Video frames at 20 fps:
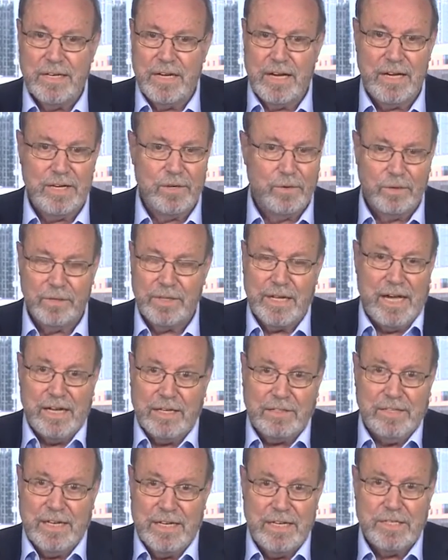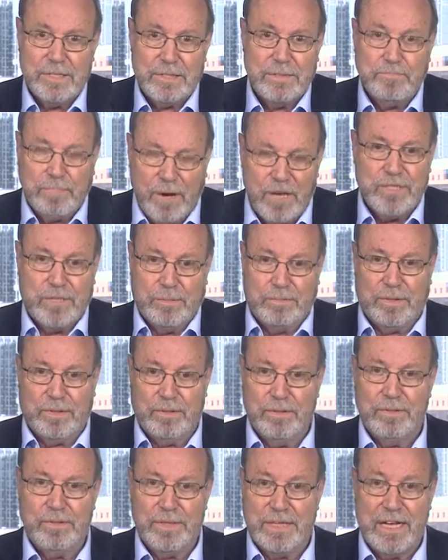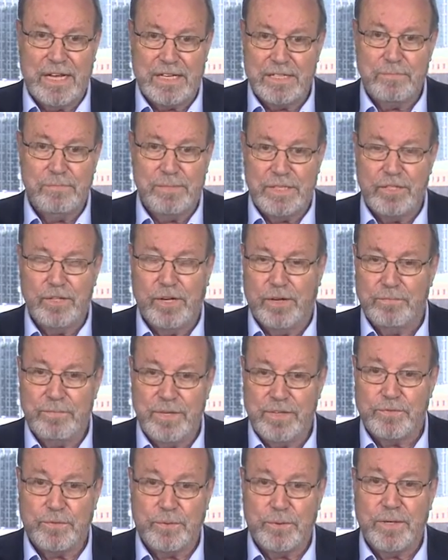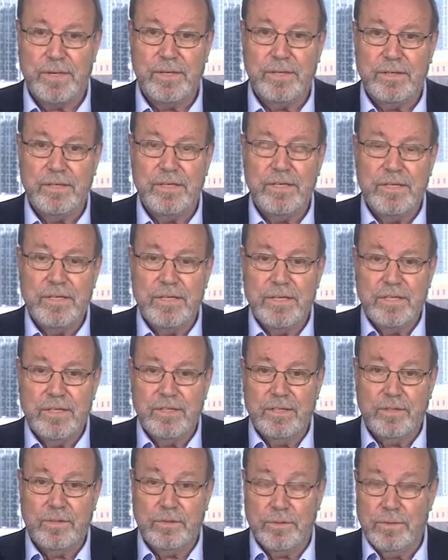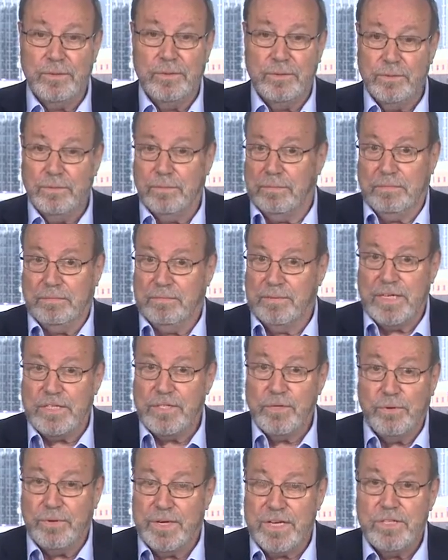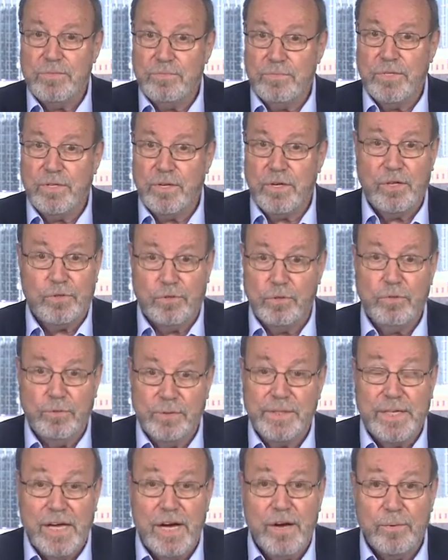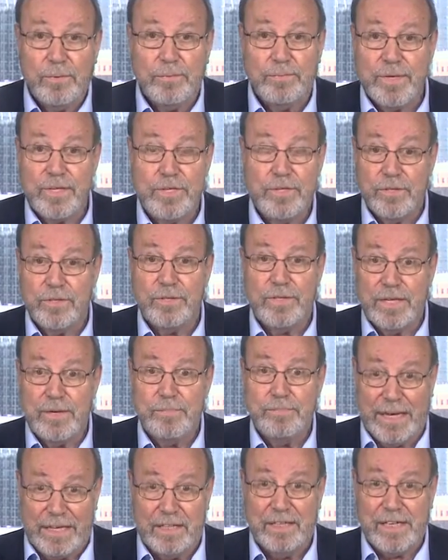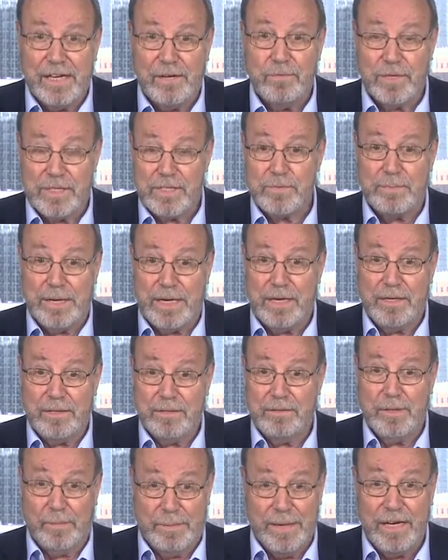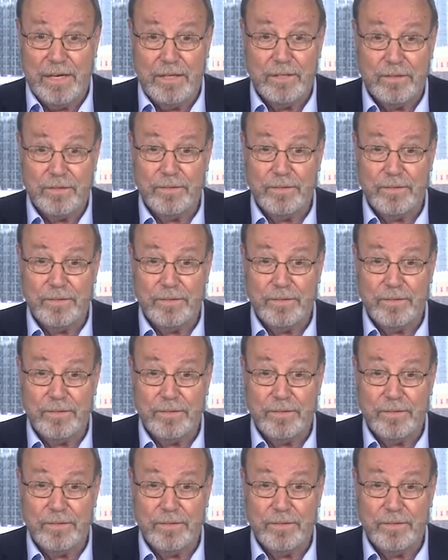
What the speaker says: And all that is possible. It hasn't been done before, although there's no reason not to do it now. It's certainly better than what's being debated.